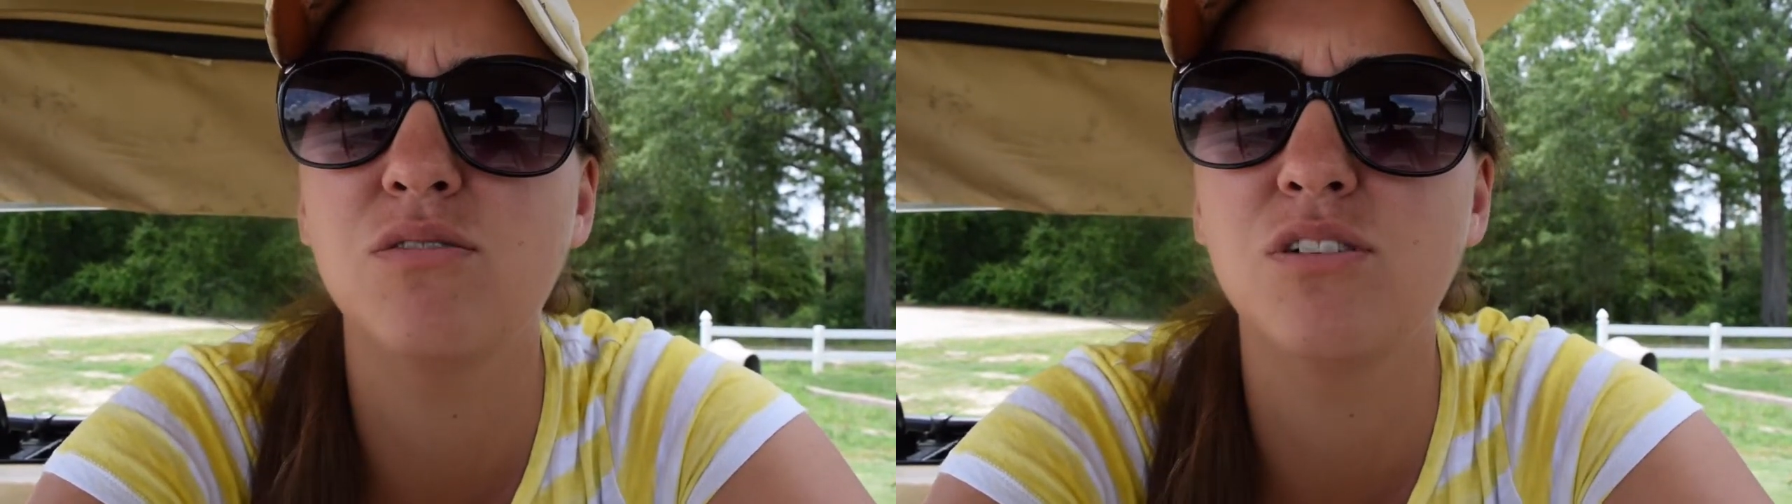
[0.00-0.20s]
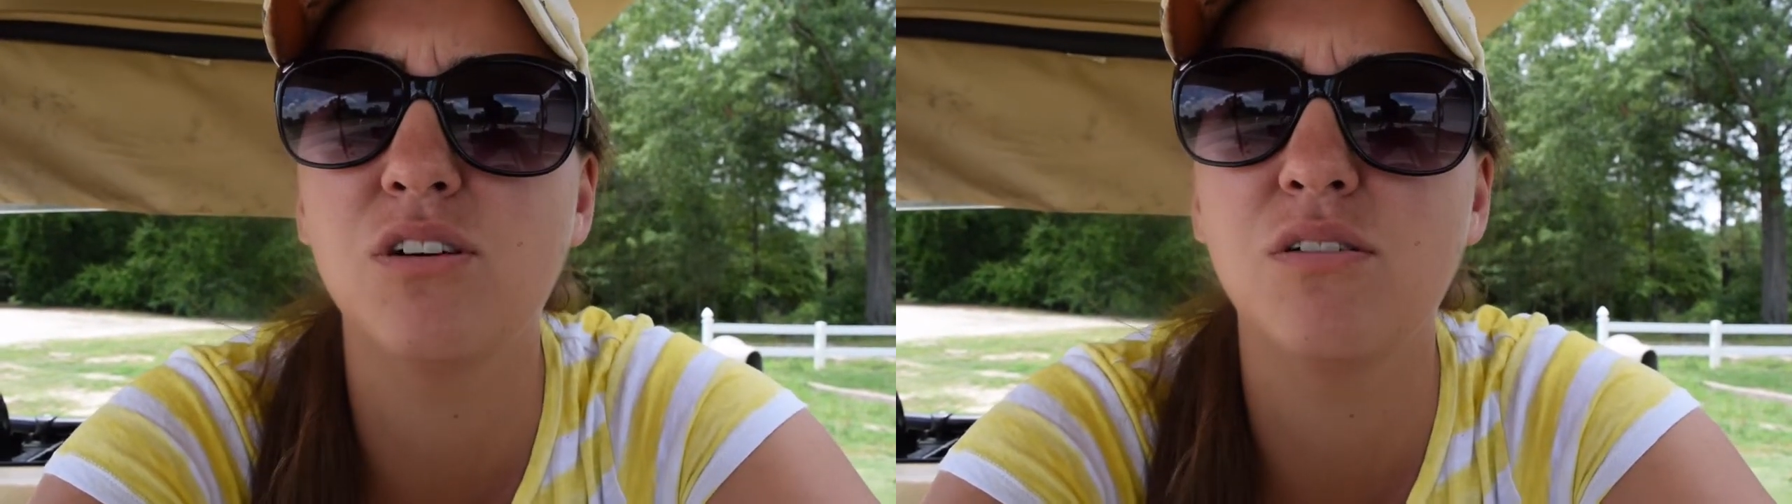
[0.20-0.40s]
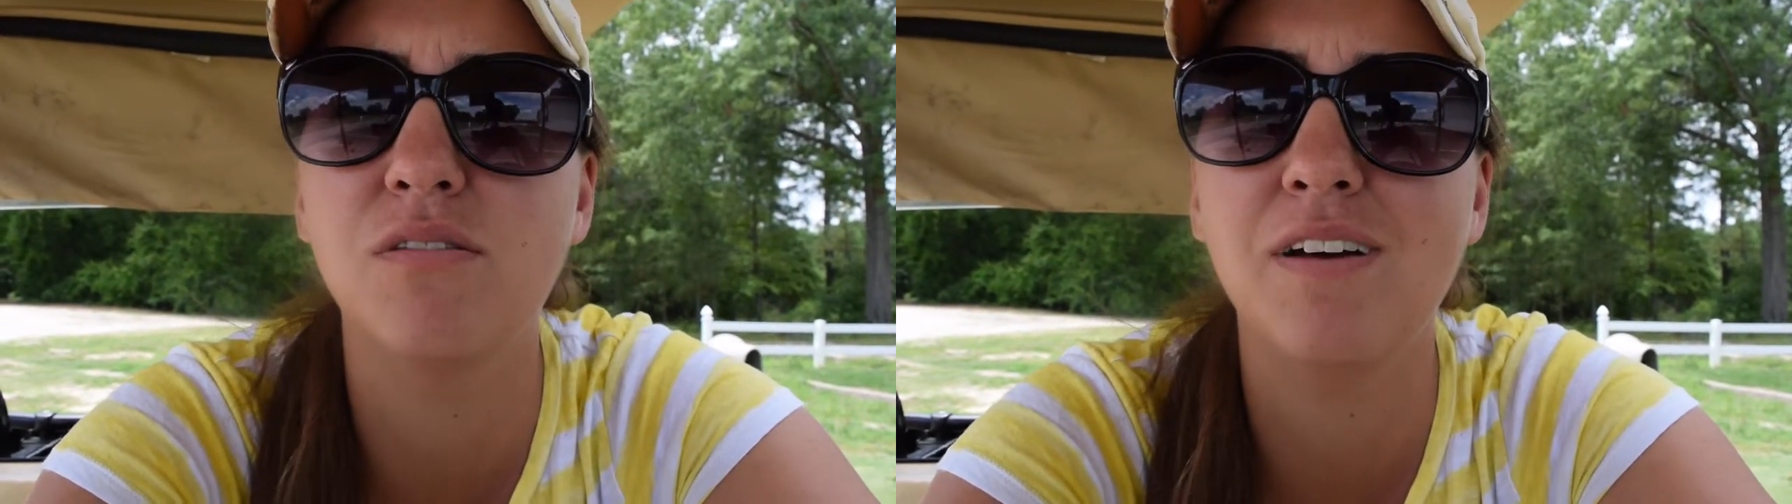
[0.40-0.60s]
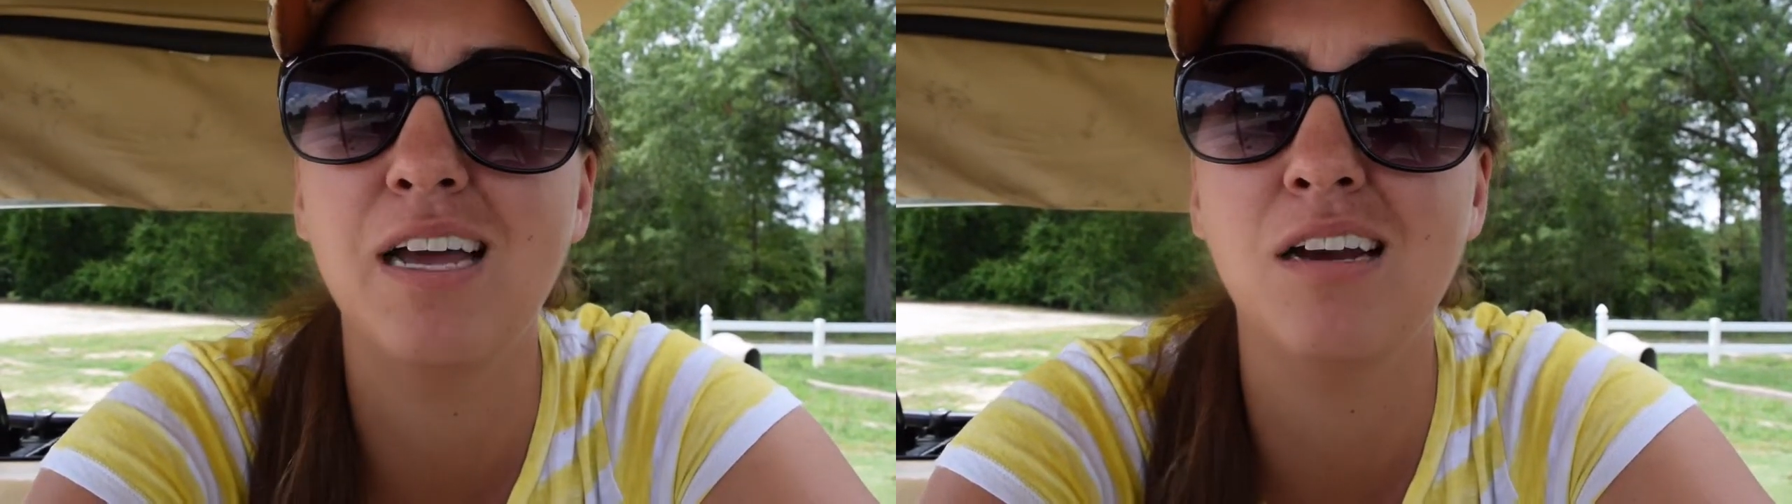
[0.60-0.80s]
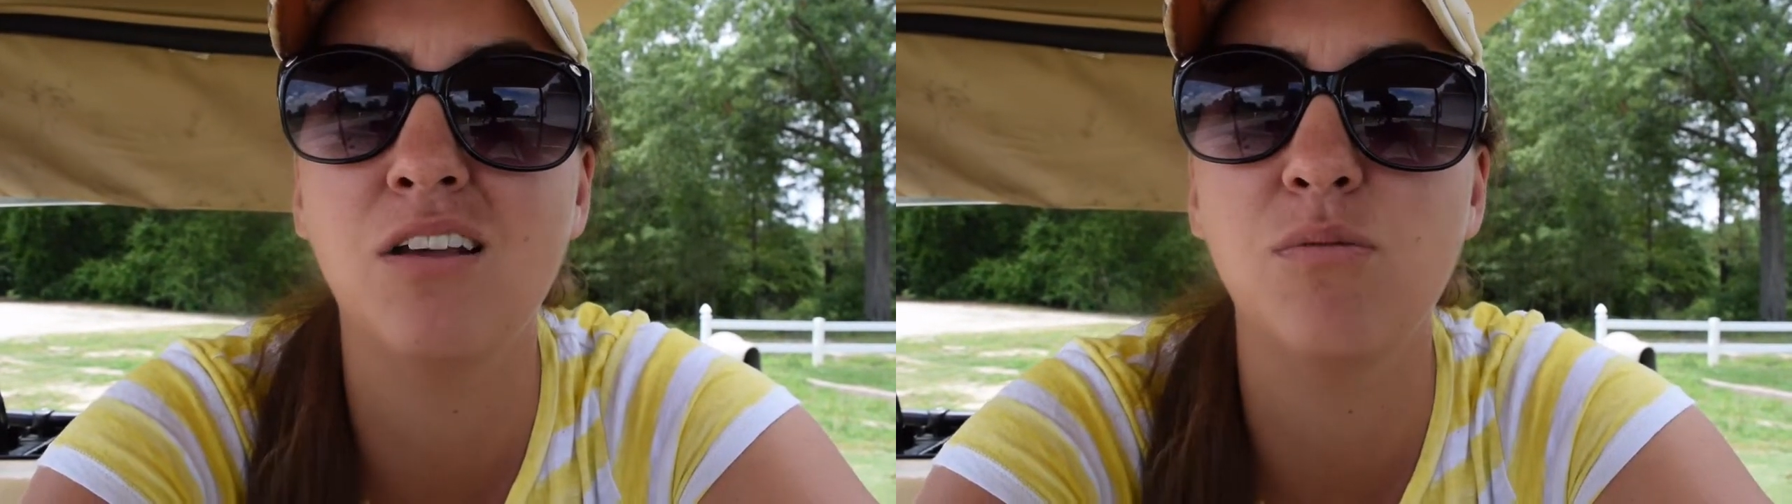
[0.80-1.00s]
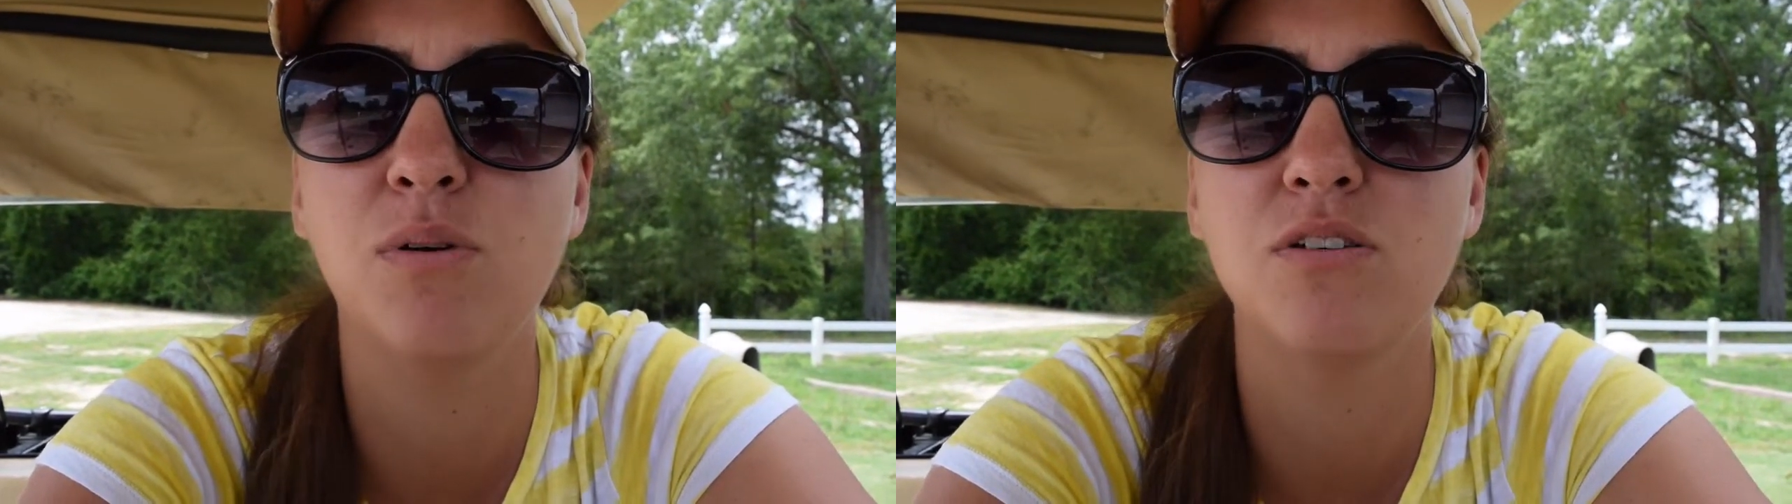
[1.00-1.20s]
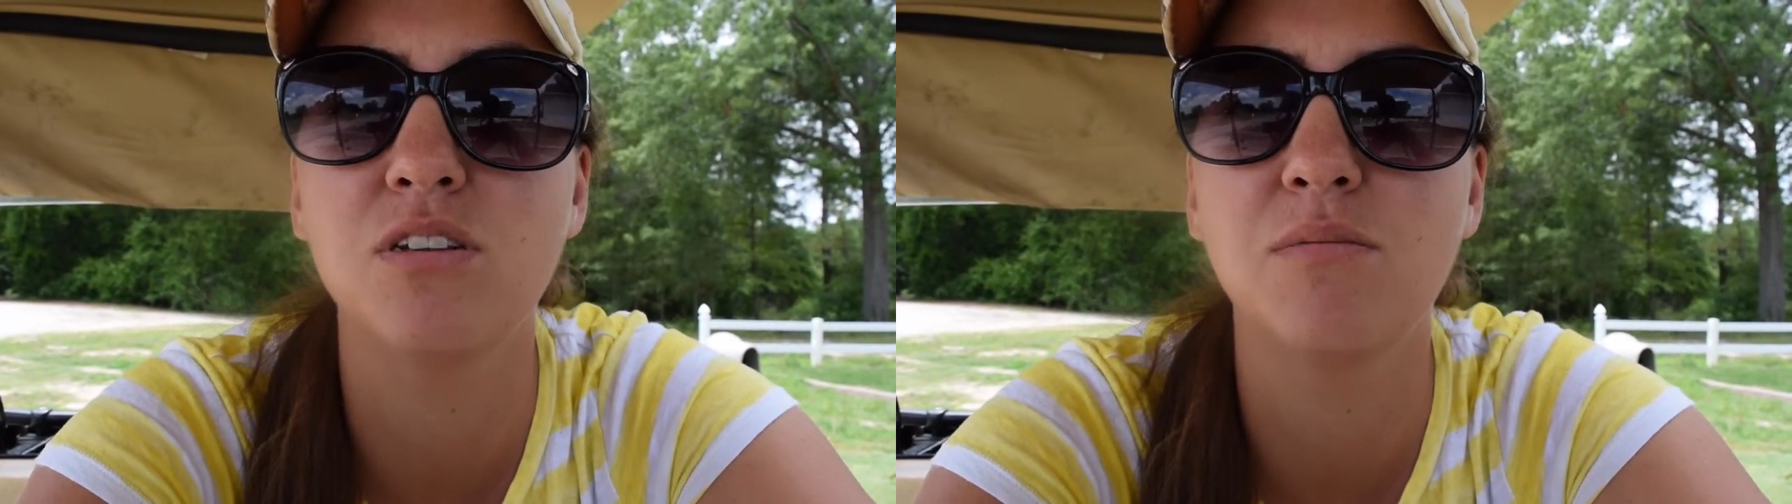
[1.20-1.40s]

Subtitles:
so if I had another person,